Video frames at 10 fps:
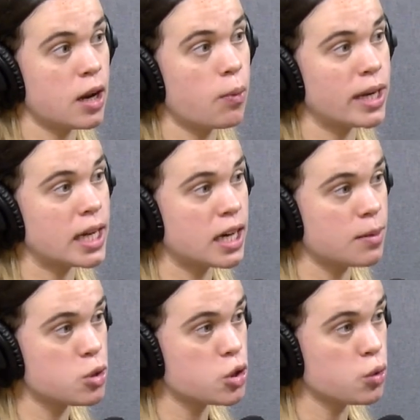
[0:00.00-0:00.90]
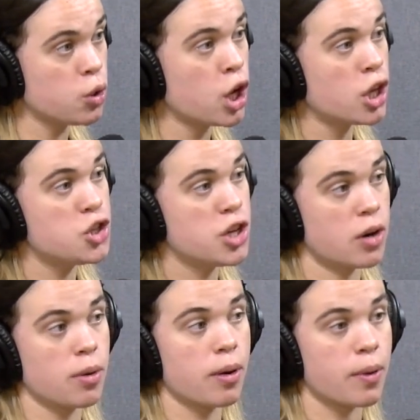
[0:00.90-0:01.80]
when it comes to
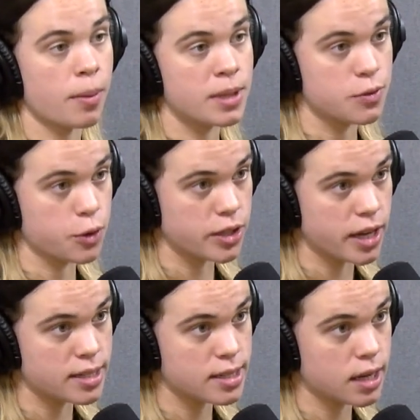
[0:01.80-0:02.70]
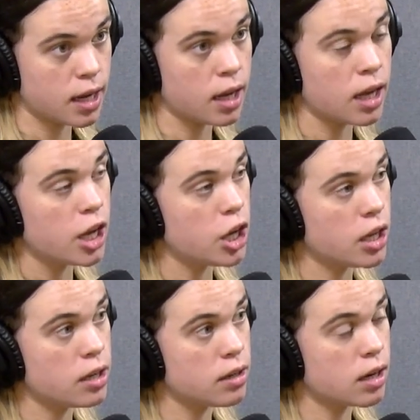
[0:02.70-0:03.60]
general requirements for testing
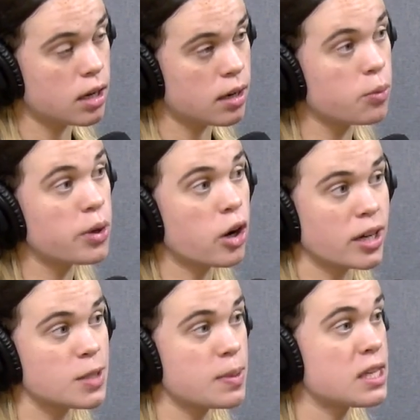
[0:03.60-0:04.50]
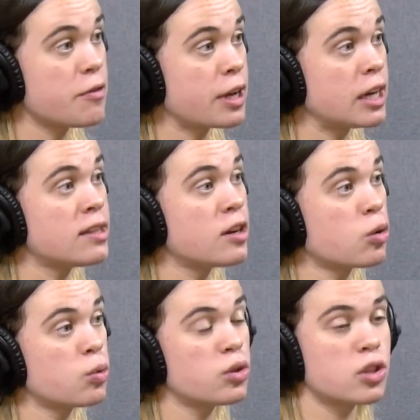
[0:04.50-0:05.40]
in regarding specifically their
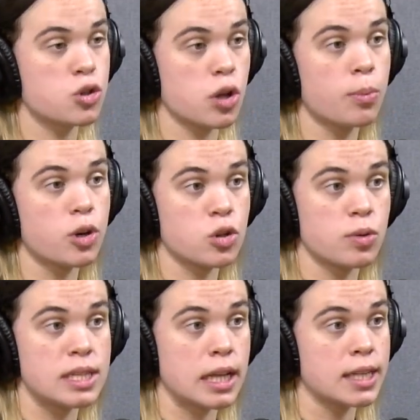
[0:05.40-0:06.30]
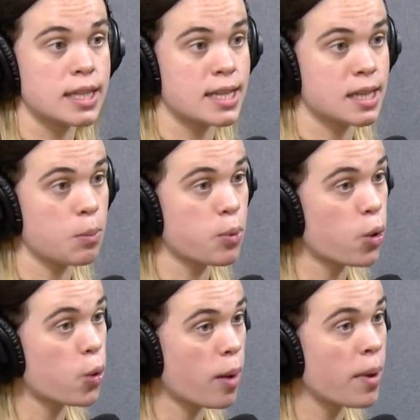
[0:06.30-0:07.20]
own digital operational resilient testing
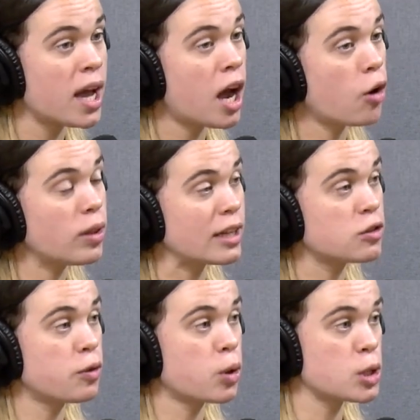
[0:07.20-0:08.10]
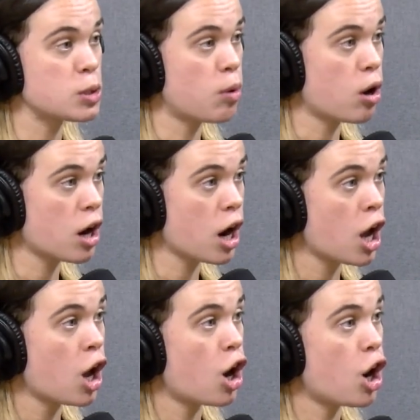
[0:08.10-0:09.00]
program, I would like to focus more
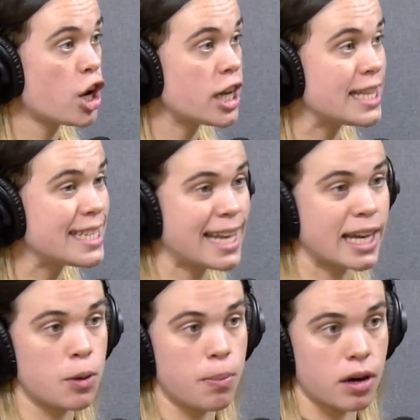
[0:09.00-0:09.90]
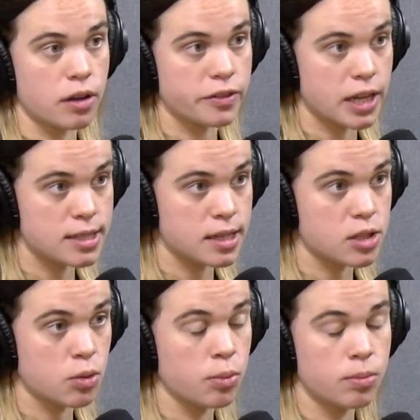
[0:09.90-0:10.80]
on the second part of testing.
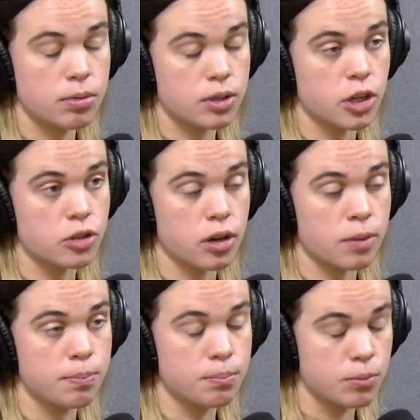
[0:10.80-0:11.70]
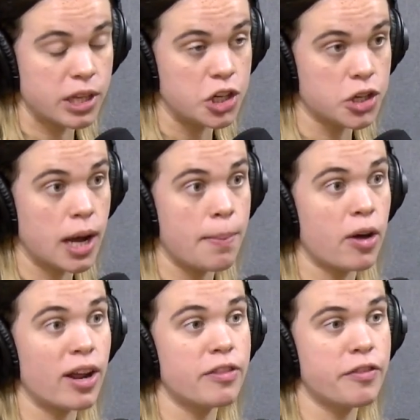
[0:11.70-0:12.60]
So we're going to talk here
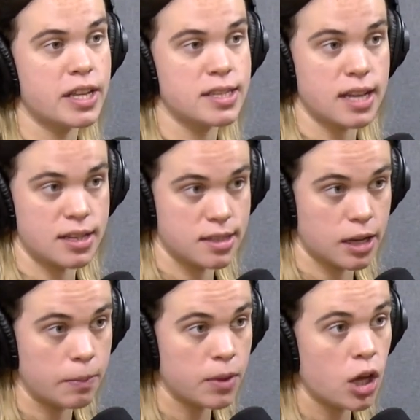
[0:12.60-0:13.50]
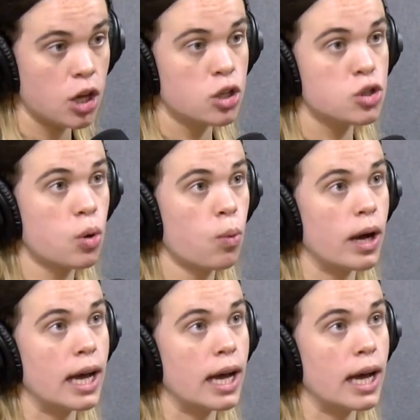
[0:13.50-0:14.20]
about advanced testing. So